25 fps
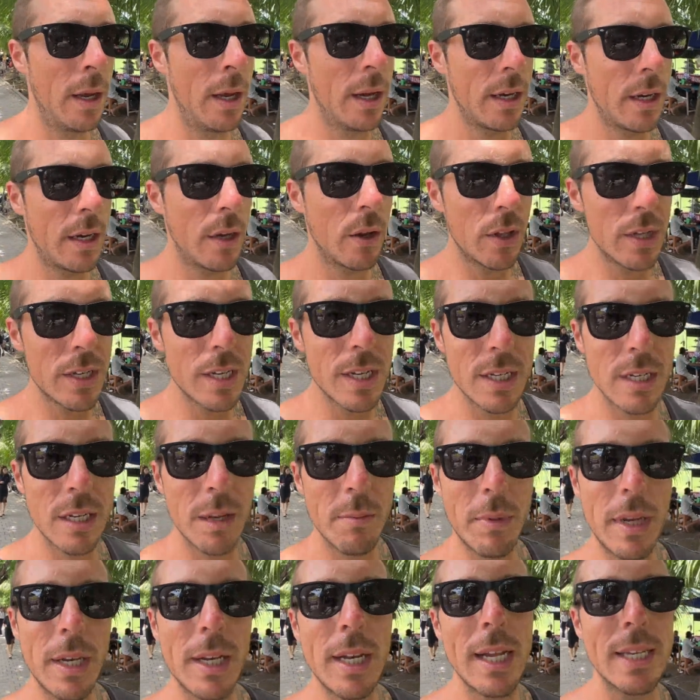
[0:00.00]
You know, this is
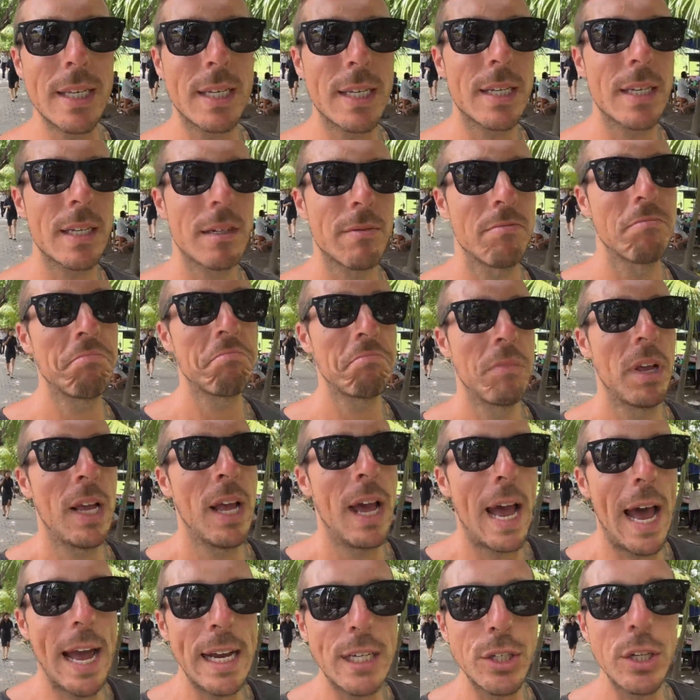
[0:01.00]
something that's
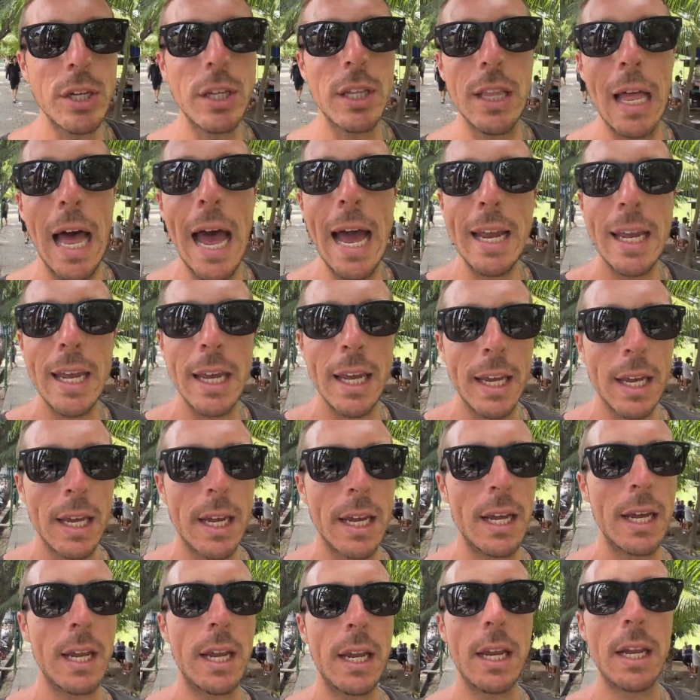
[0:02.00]
actually lacking
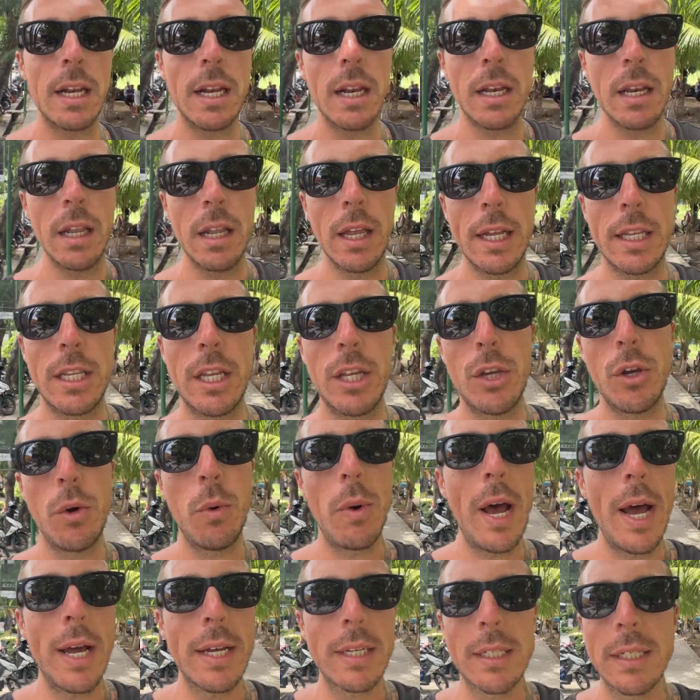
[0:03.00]
in like the
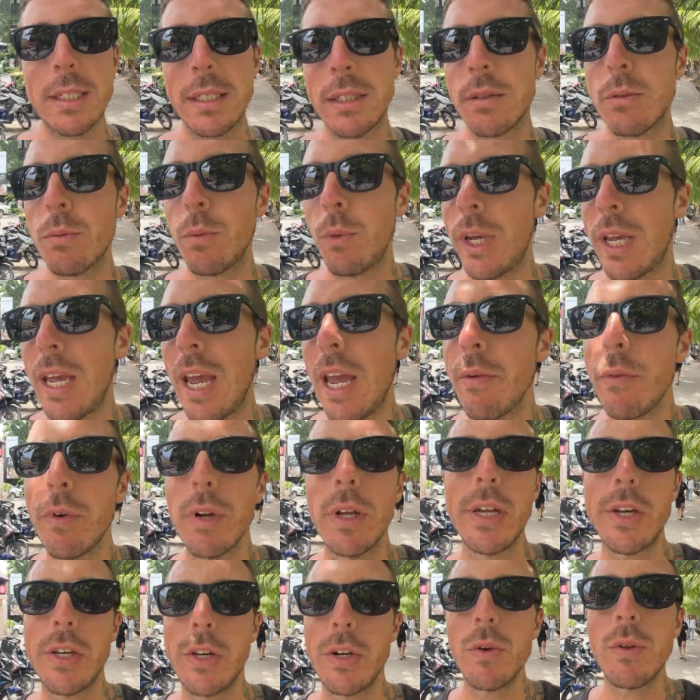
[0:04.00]
US. We can't
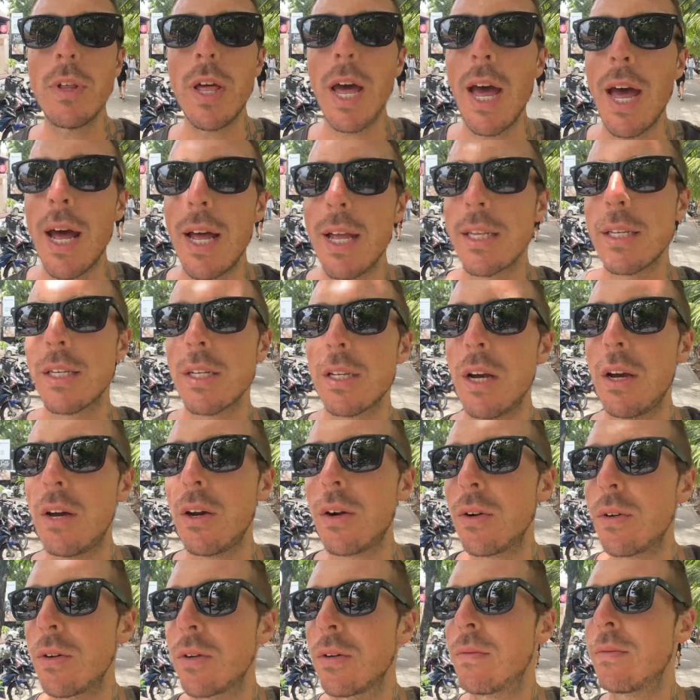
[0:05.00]
really do that, and
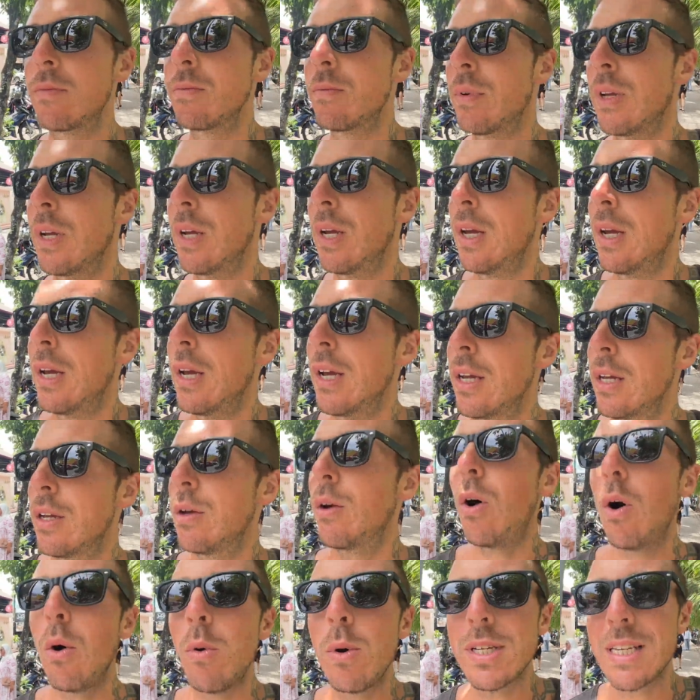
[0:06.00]
so
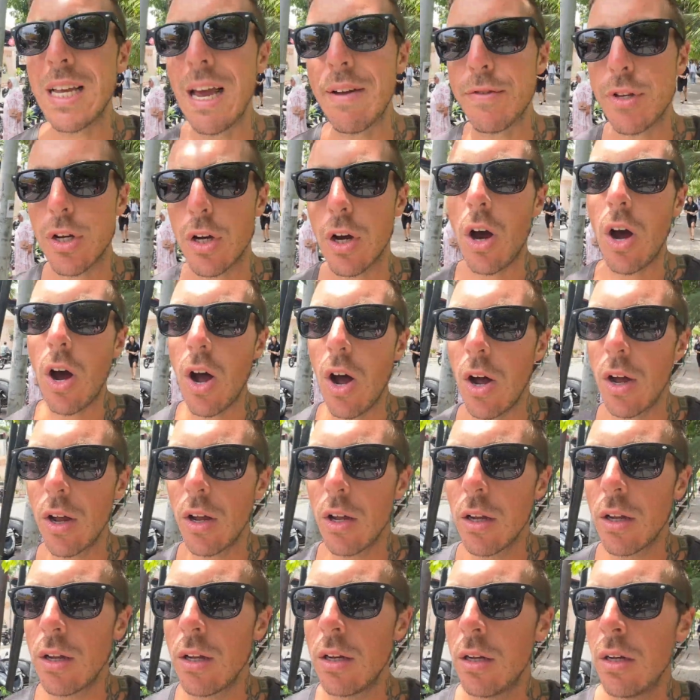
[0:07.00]
you always have to call.